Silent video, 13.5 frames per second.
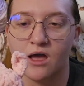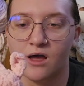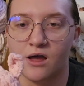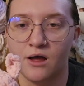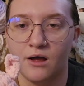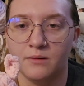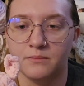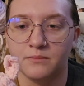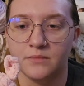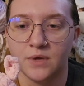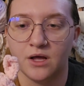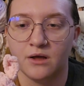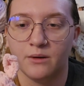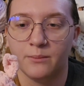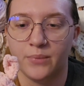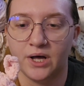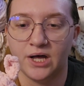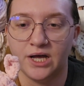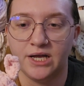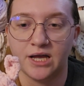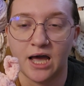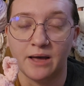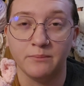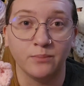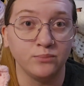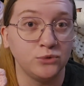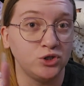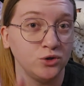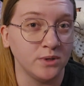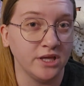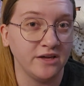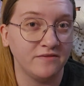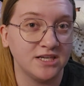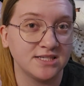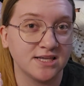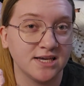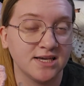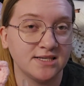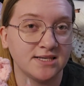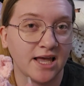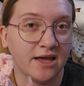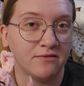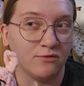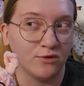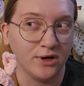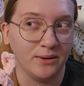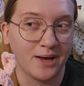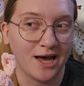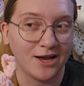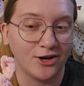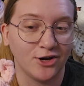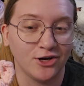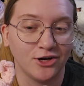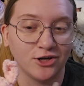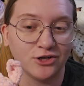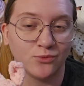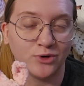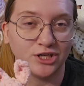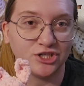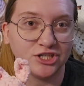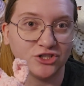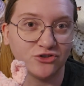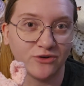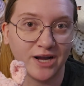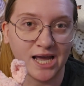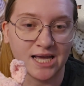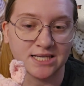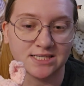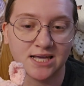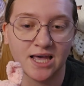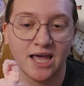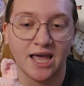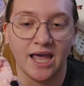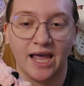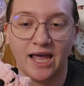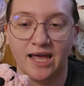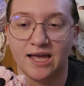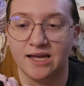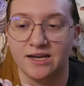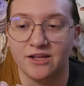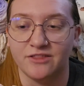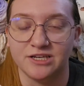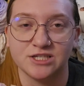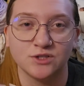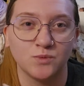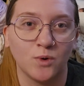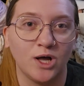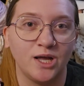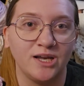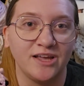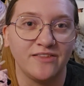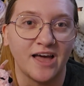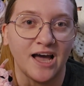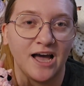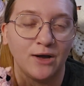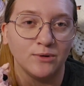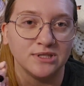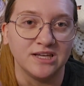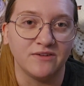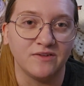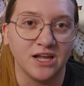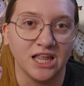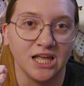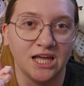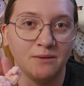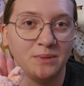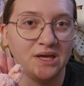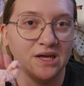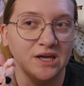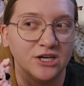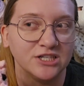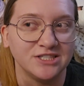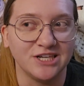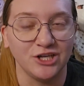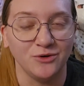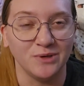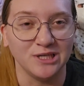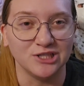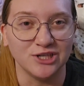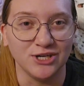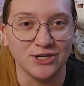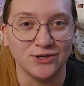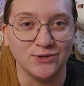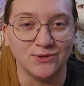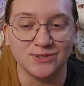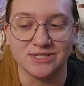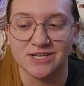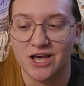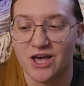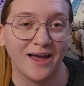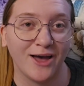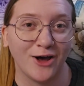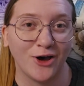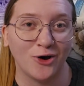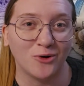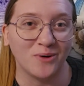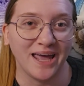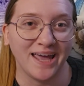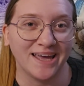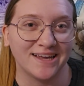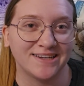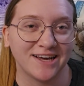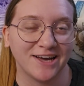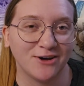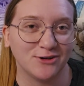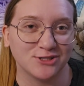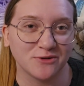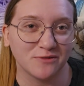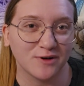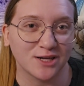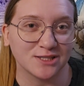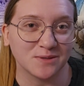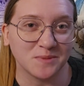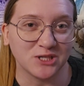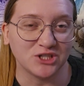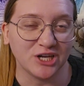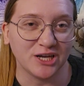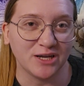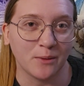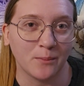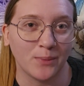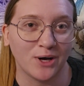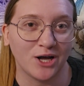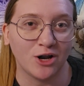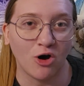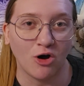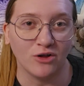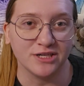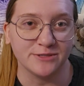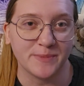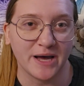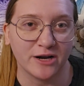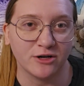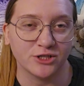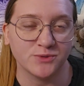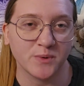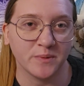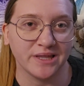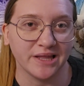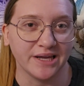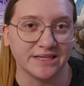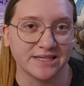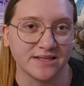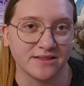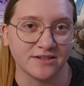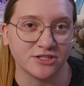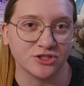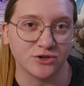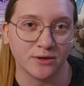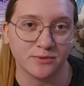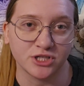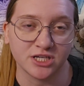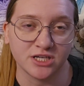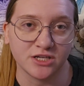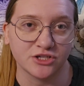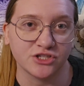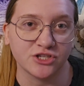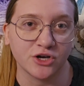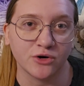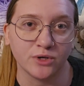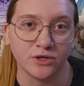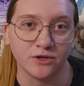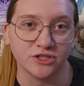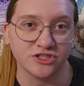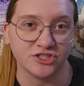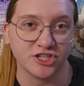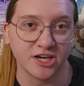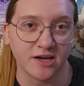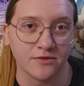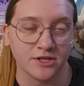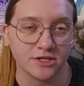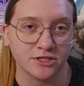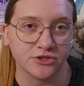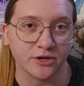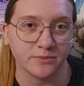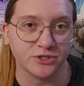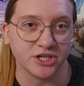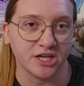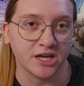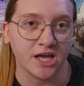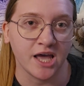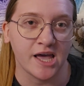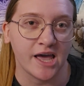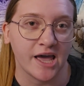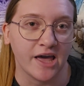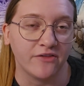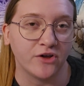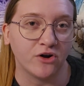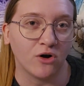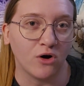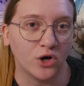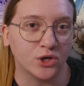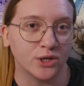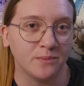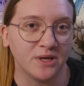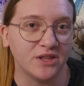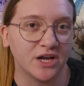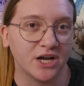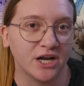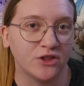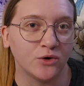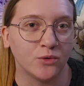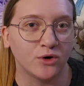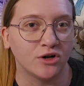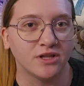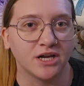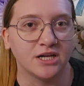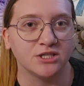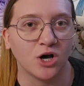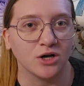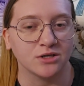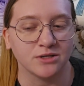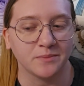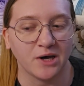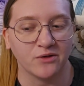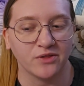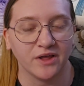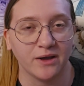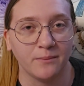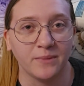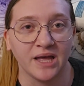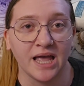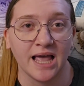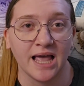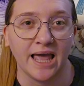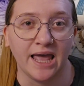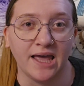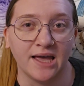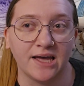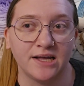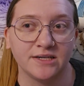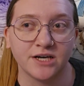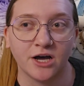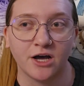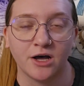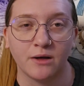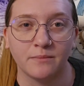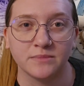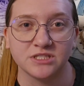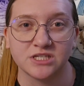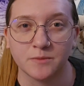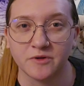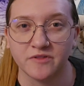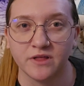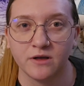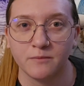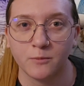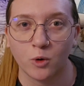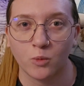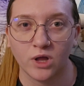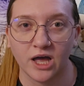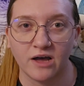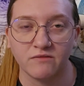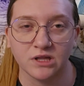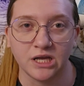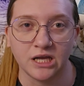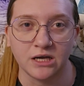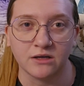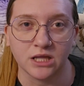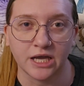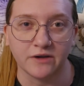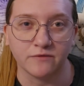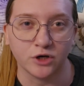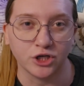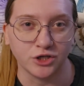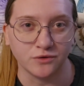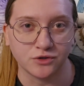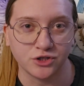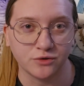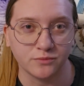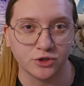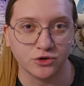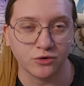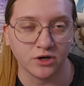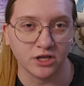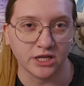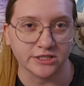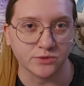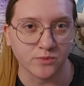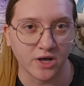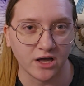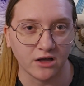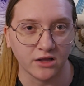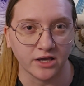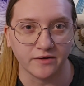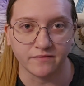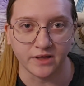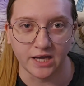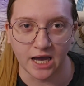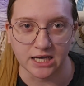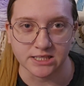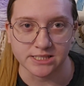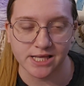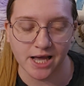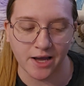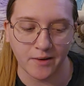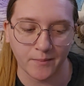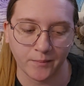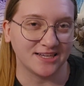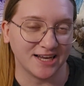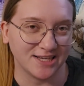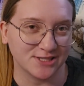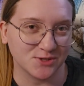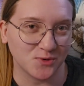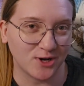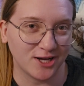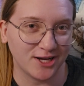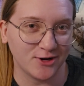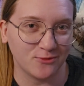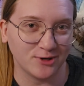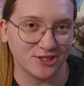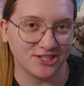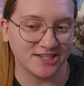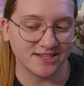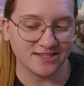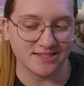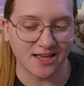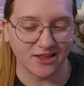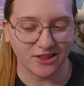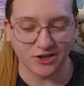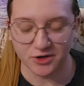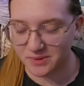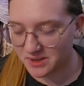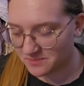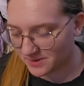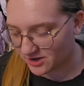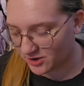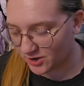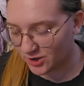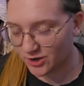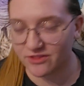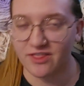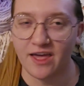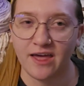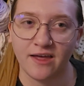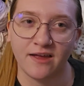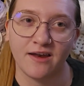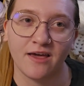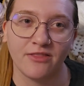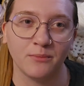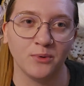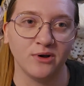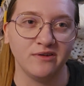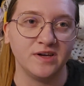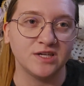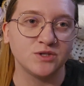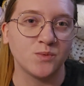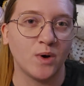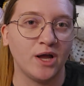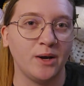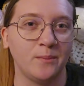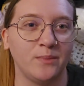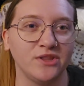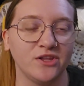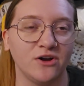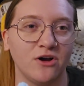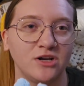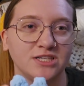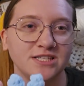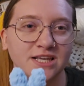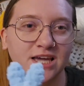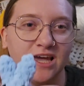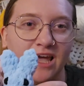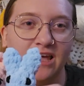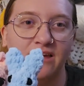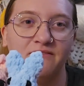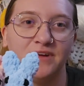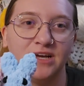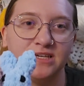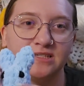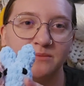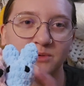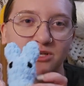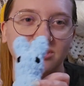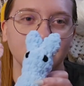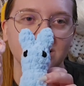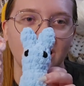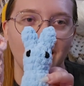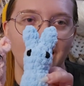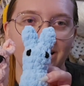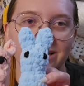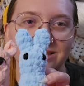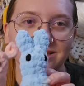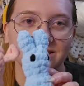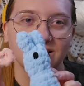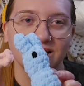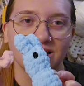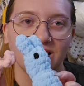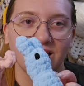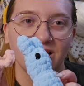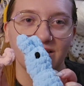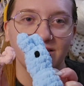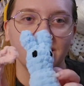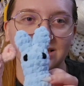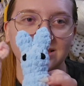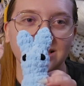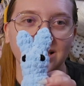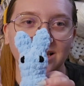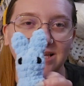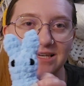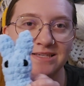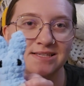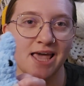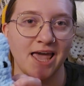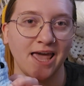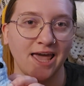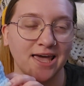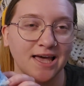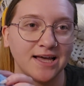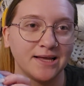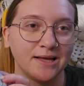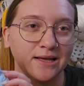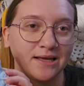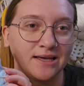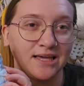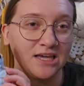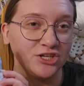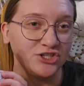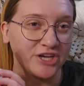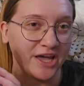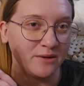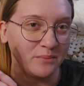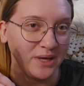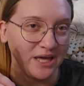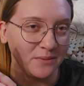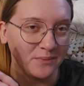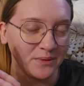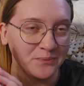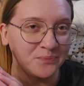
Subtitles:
But I do believe this is a free pattern, which is great. And this is one that I will definitely be continuing to use. Oh, and I also forgot to mention, but all these patterns will be linked in the description, so you can just check out the description, and they're all going to be there in the order that I talked about them. And some of them will have a link like for a YouTube tutorial as well if it has that. The next one, which is a little bit bigger than the previous one, but they're honestly a very similar size. This is a Keychain Peep.